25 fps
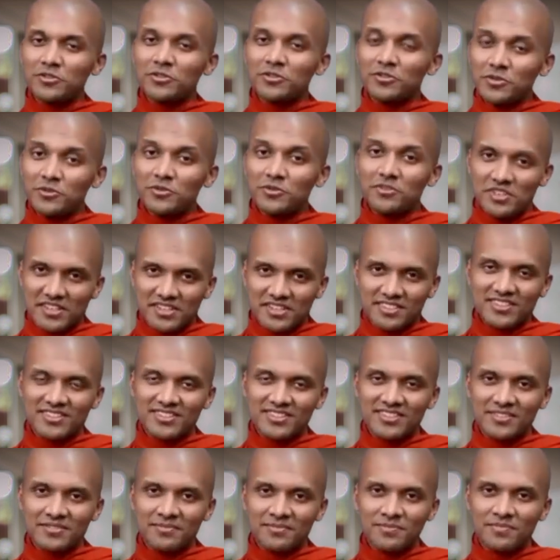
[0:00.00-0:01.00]
should do
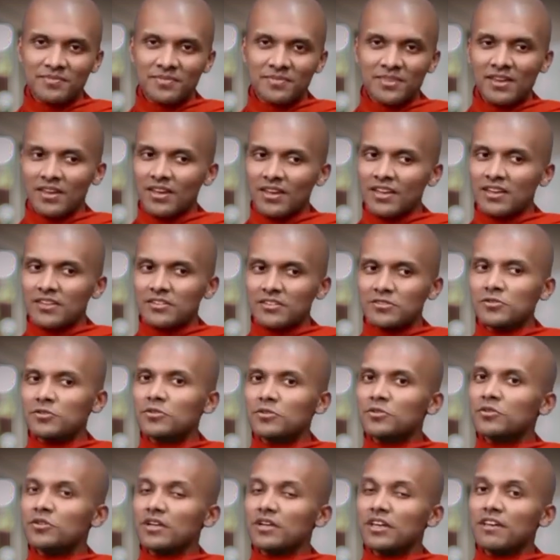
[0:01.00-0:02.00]
this.
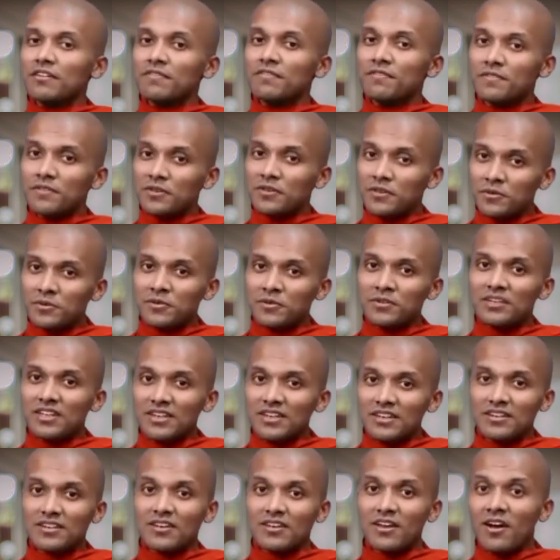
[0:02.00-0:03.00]
So if you
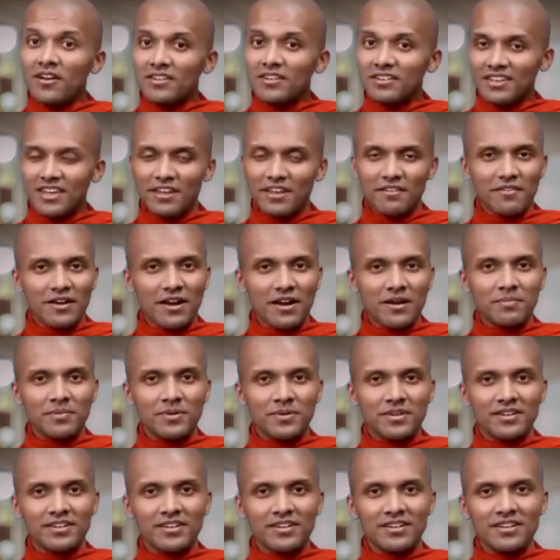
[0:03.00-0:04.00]
did not give up,
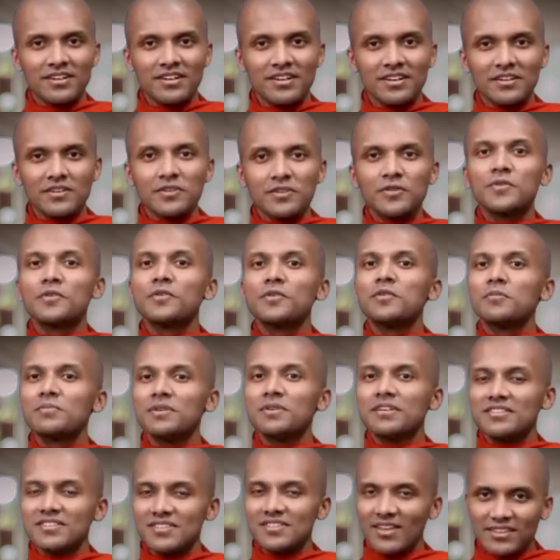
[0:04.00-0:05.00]
you will
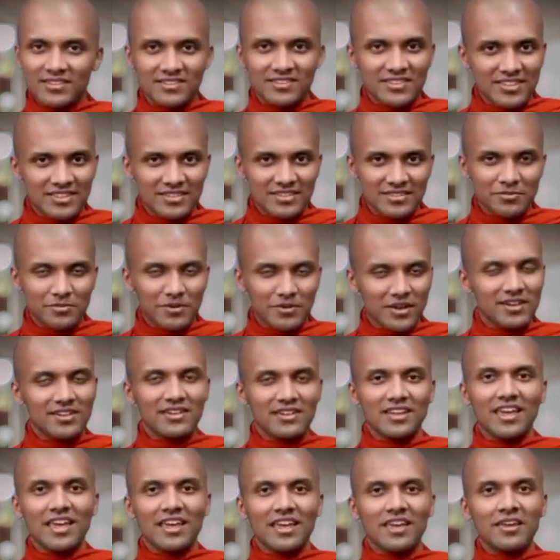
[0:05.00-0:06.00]
be success one
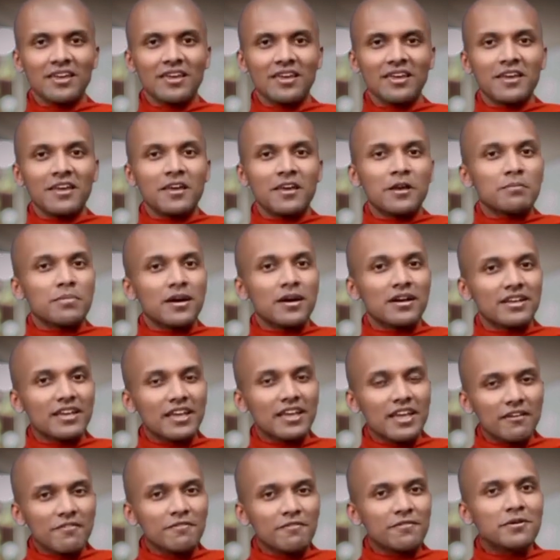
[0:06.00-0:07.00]
day. But
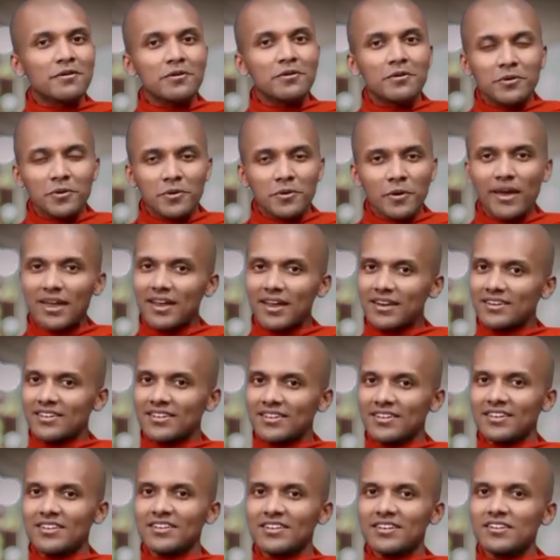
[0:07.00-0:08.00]
if you quit,
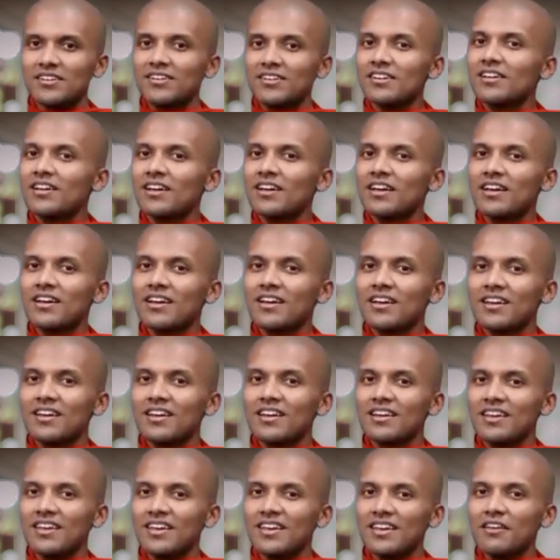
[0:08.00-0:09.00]

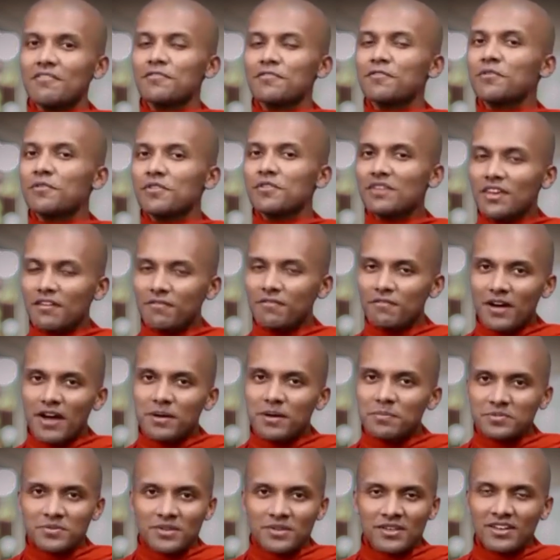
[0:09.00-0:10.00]
if you give
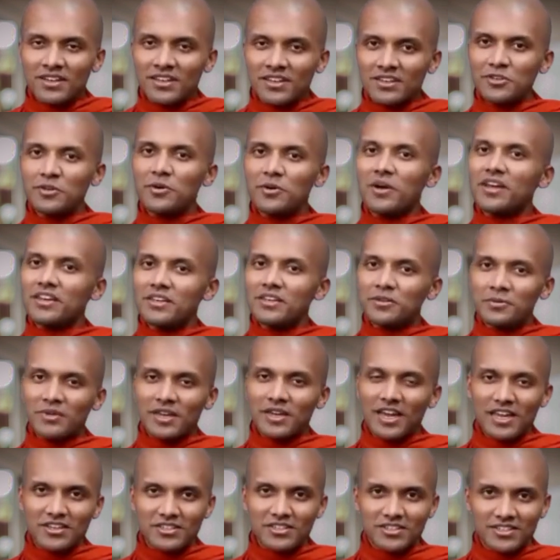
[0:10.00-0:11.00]
up your
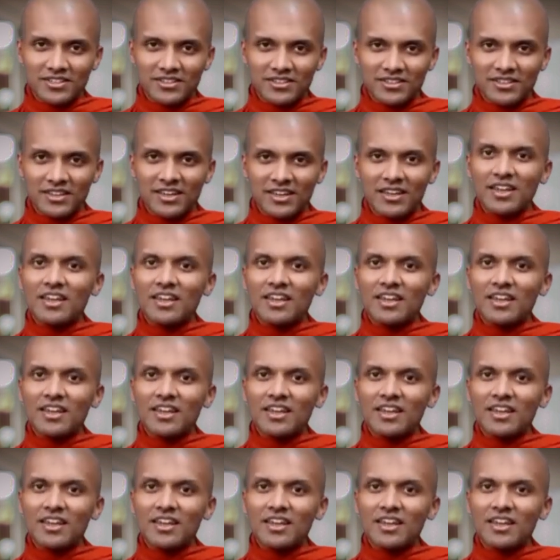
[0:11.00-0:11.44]
education,